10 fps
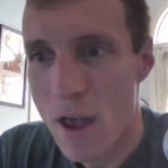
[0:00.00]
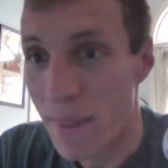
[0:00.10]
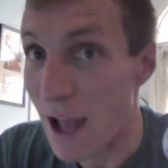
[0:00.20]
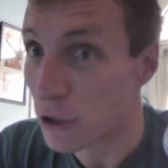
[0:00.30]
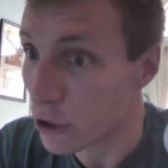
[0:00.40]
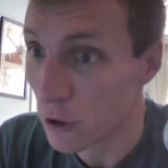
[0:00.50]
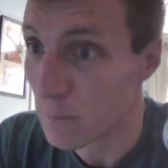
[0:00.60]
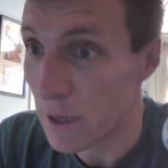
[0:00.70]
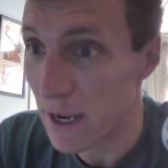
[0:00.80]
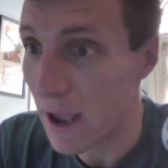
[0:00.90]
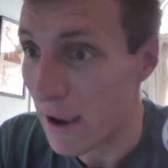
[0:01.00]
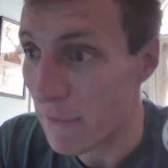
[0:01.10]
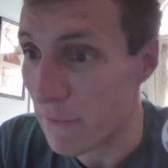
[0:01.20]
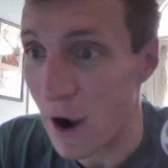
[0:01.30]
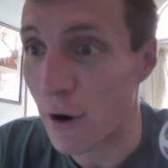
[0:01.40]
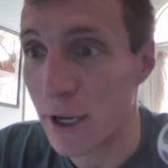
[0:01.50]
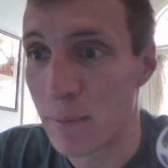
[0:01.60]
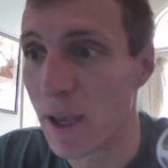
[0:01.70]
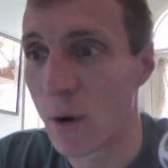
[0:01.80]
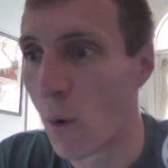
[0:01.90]
That should be a very
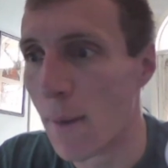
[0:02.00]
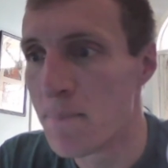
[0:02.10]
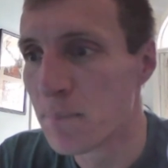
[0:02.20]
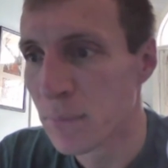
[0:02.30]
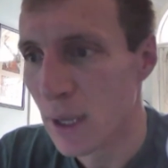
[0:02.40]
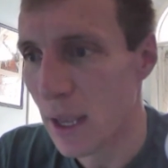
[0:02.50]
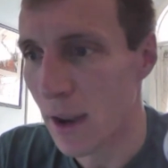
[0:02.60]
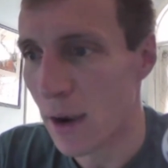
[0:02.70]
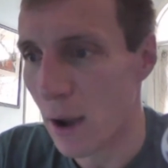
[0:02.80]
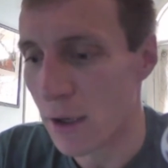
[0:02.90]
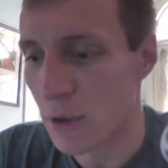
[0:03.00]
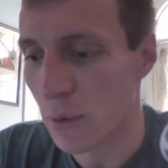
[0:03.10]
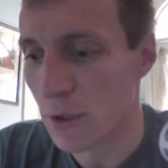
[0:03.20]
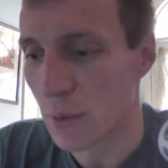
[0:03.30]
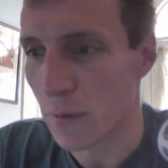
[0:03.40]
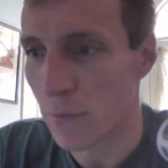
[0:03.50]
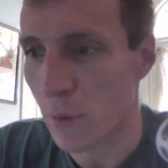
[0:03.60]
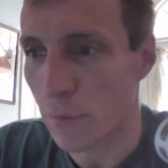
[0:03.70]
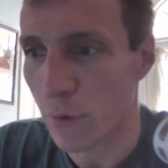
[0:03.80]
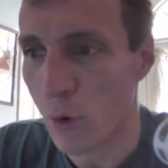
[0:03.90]
big one in
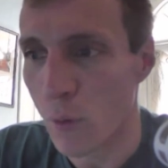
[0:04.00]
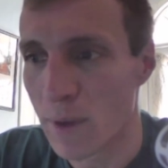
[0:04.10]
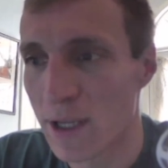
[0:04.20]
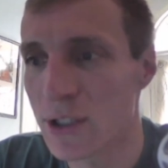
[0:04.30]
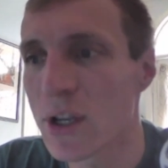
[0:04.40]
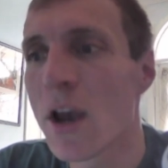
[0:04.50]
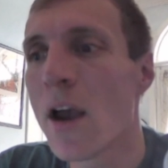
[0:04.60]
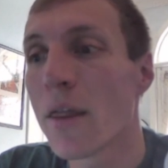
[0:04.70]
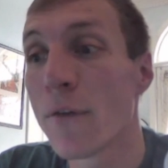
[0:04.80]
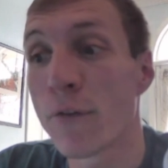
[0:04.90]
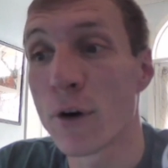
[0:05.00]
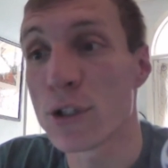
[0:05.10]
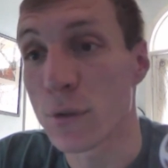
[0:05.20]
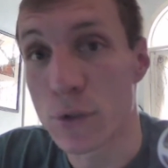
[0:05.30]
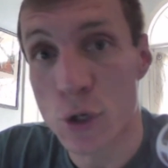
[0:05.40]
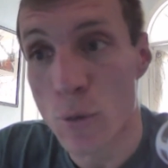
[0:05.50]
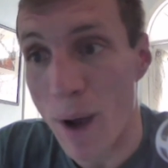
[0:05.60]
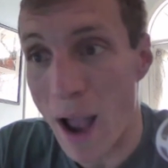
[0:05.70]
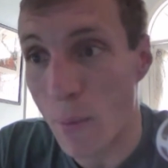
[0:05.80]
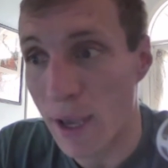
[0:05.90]
2024 for Ole Miss. The first of two
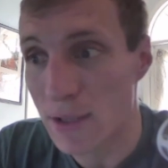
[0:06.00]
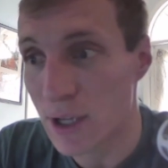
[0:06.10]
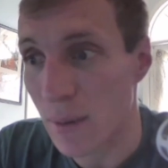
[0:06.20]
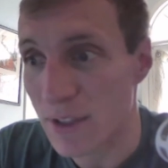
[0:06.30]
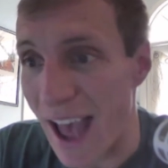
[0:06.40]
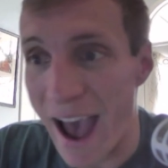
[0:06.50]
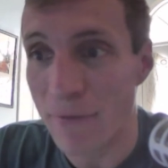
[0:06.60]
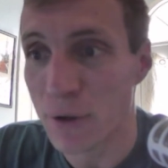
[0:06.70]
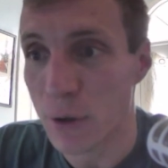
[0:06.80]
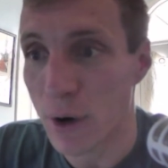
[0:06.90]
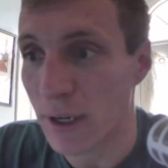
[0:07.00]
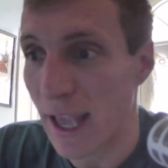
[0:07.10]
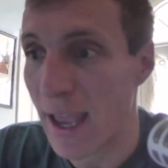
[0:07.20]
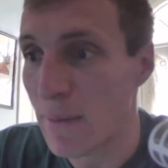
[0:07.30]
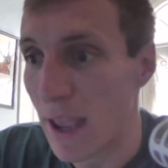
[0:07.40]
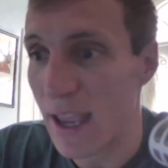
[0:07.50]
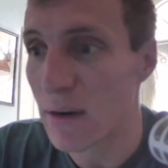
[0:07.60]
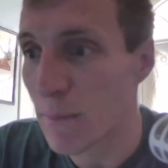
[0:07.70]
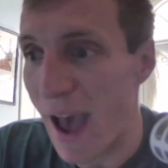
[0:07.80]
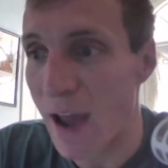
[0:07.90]
bye weeks comes after their game
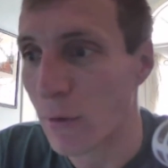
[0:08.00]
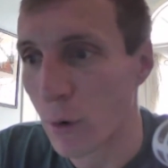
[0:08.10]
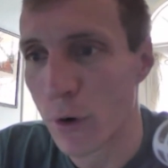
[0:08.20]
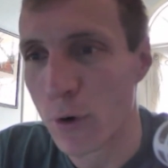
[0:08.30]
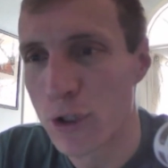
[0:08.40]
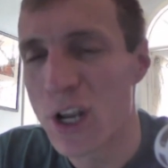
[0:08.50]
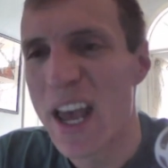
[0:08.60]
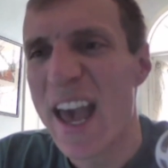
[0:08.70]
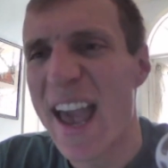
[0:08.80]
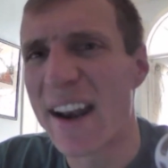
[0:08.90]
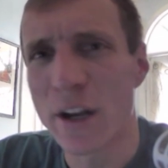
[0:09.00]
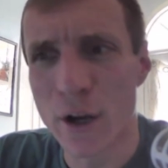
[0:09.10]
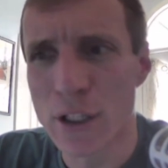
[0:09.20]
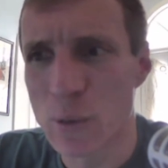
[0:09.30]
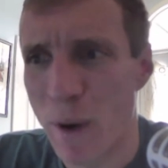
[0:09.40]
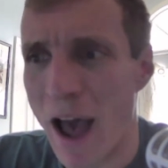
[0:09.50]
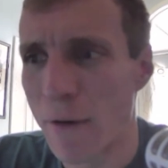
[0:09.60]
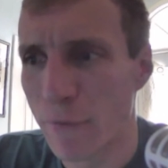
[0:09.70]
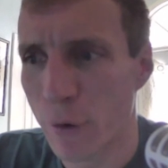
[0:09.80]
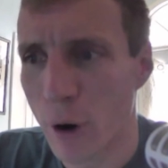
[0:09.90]
in Baton Rouge, in a good spot
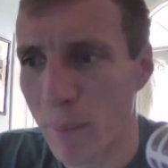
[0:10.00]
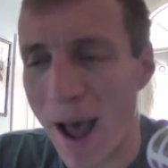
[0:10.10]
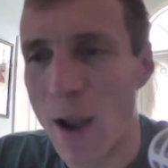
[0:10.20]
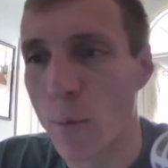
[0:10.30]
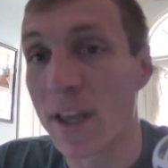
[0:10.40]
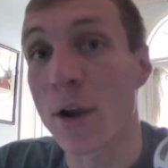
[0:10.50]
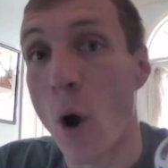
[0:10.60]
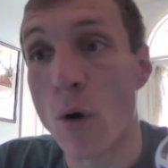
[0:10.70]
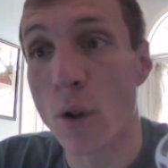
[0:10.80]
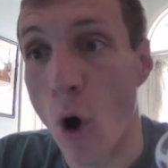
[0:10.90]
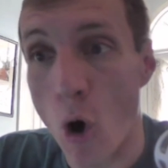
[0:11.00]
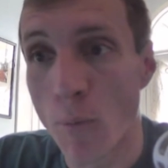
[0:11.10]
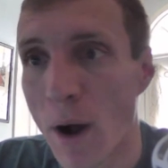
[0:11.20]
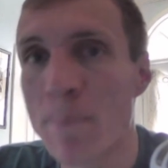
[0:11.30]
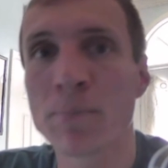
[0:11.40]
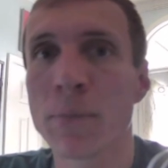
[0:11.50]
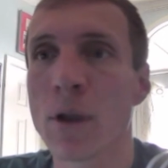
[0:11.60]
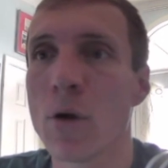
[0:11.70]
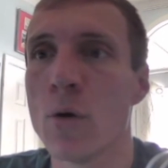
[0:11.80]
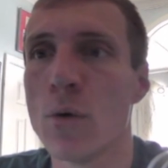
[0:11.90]
for a bye week. Oklahoma,
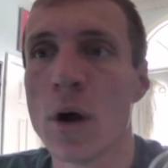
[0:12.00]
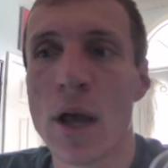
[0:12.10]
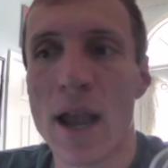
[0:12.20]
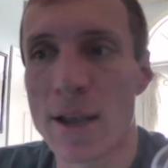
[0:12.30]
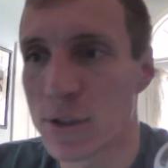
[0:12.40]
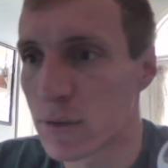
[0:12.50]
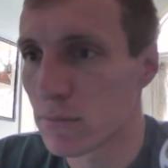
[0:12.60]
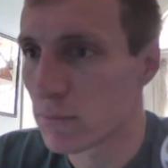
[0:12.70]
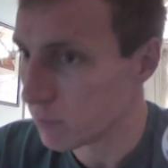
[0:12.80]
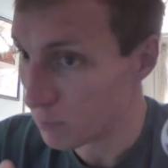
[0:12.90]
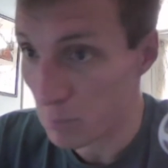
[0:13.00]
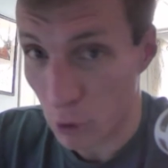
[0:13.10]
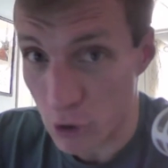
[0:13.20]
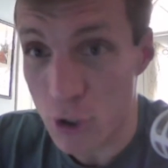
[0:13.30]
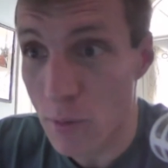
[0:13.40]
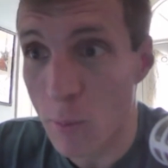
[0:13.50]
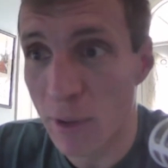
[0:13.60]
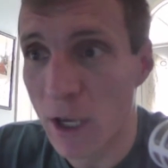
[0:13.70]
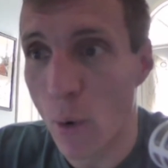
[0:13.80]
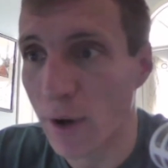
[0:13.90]
who is
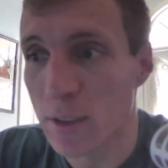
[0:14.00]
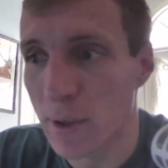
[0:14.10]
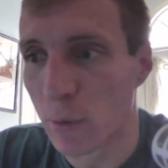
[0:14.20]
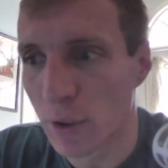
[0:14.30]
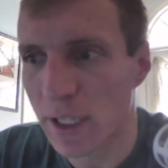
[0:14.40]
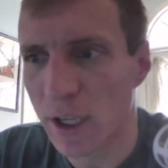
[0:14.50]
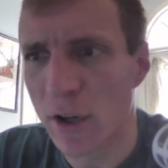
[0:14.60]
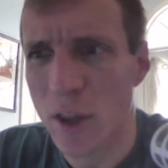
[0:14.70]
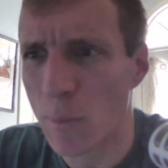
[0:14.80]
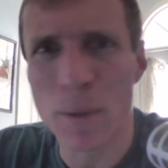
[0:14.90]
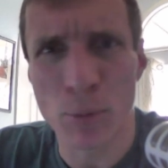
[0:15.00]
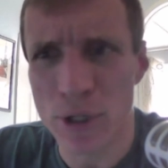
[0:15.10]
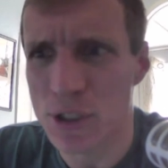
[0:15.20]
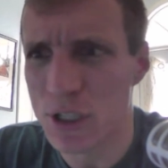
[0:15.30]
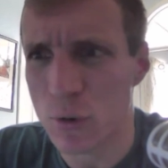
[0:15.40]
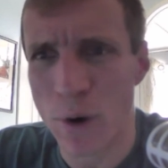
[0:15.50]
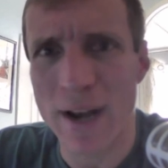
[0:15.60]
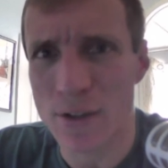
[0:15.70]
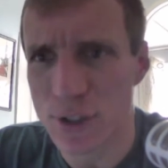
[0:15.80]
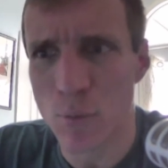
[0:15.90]
presumably going to be really good, they'll be preseason
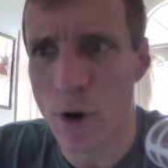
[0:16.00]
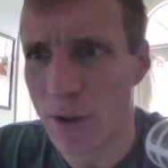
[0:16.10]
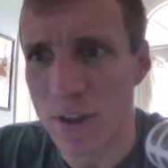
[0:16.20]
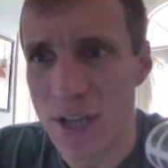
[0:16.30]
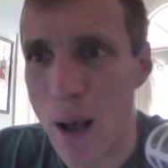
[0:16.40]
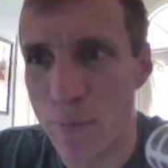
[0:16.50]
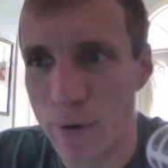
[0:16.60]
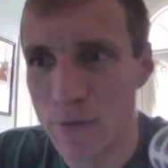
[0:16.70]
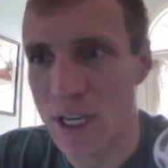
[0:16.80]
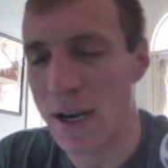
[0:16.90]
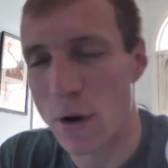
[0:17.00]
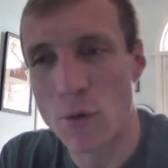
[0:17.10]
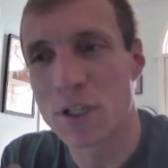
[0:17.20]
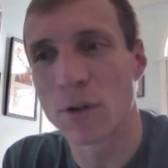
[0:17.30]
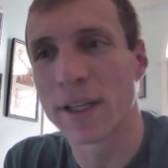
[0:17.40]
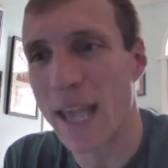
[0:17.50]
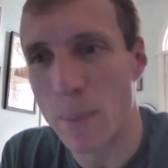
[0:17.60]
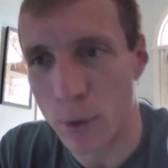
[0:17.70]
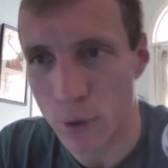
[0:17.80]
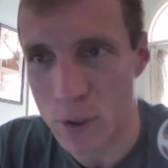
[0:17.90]
ranked somewhere in the top 15. I know Dylan
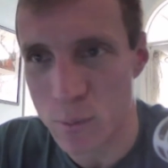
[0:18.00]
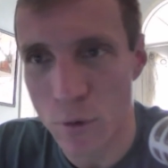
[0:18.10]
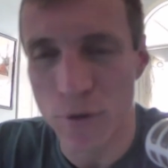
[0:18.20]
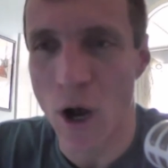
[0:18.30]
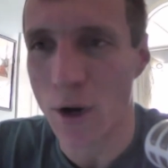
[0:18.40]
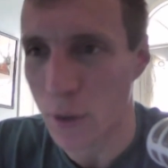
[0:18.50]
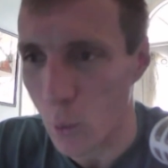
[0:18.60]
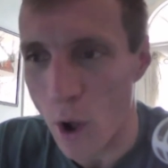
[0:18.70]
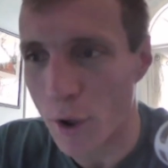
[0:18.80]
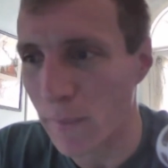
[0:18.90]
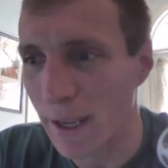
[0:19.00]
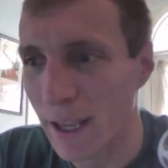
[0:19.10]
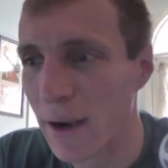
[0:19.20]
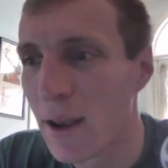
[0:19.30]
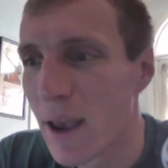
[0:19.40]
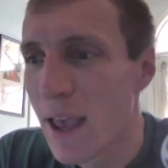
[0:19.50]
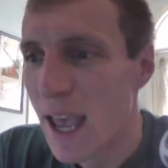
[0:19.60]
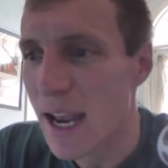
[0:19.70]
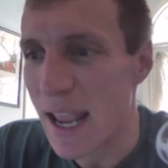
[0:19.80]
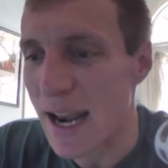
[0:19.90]
Gabriel has moved on, and they're welcoming in
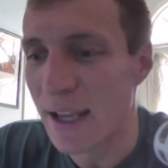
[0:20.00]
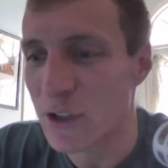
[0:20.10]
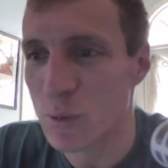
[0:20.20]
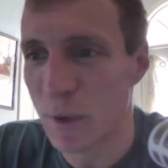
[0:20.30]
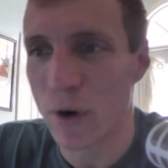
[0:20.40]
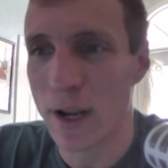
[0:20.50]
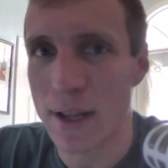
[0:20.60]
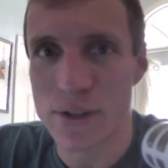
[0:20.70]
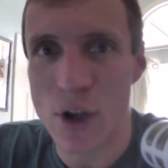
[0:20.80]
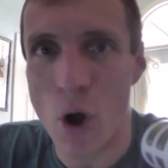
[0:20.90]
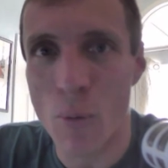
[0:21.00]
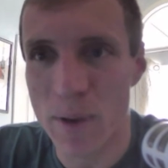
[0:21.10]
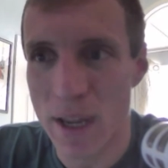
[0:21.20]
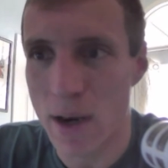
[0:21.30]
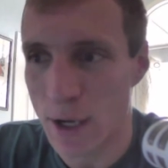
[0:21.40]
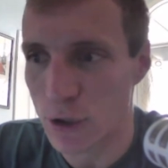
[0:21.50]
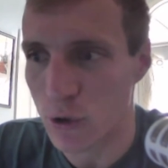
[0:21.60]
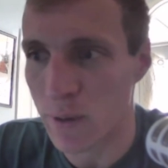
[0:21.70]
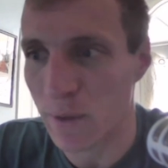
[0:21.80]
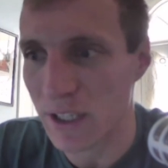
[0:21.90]
an inexperienced, albeit
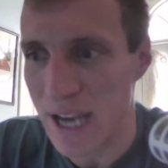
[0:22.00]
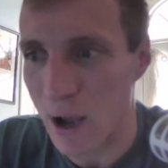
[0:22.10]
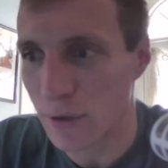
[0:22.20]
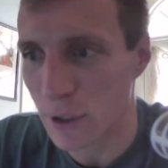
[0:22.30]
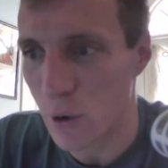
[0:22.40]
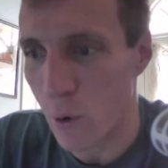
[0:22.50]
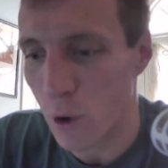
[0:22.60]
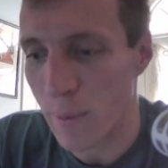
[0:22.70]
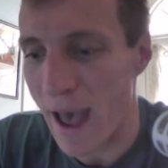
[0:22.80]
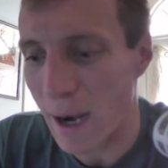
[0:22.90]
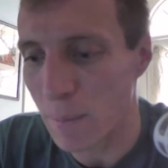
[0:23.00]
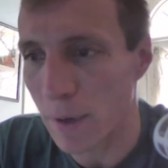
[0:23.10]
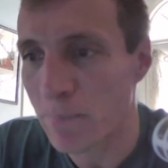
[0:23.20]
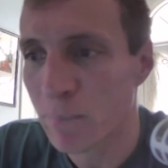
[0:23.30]
extremely talented, quarterback. But